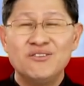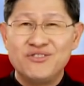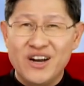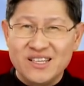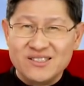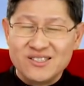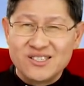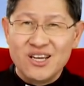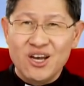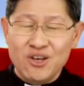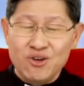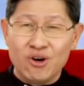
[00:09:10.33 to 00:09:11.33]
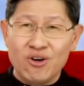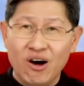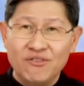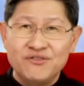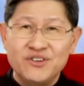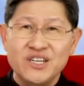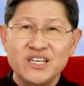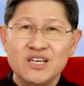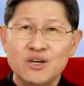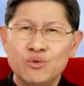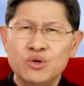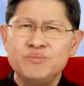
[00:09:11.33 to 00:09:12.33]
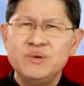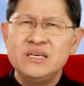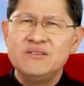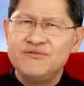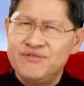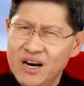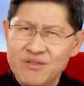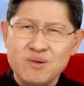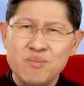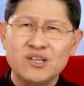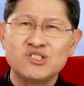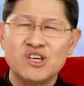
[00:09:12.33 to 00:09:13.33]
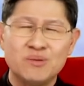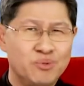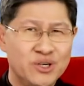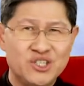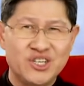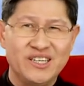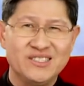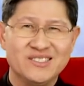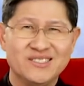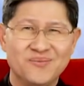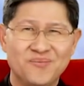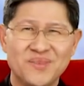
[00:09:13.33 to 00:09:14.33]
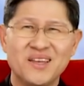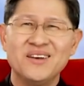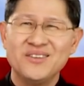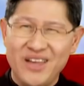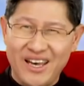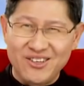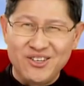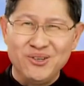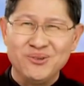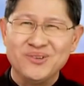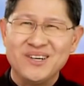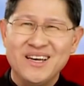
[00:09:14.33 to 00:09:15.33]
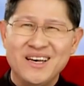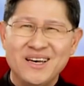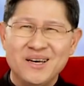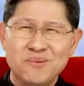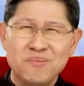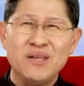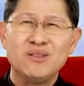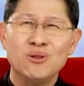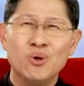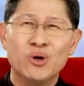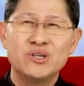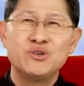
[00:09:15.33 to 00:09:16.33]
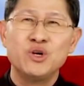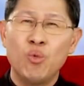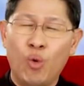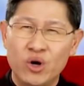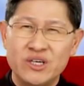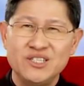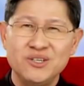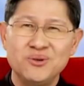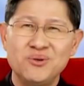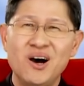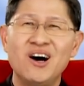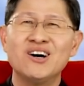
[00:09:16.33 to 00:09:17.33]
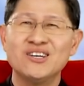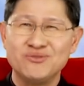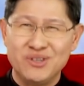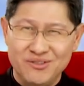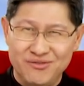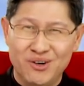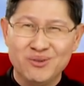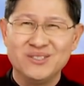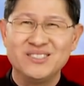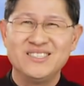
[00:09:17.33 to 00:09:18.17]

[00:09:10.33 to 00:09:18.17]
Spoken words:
Friends, your offering would be very much appreciated. Thank you. May the Lord reward you 100-fold.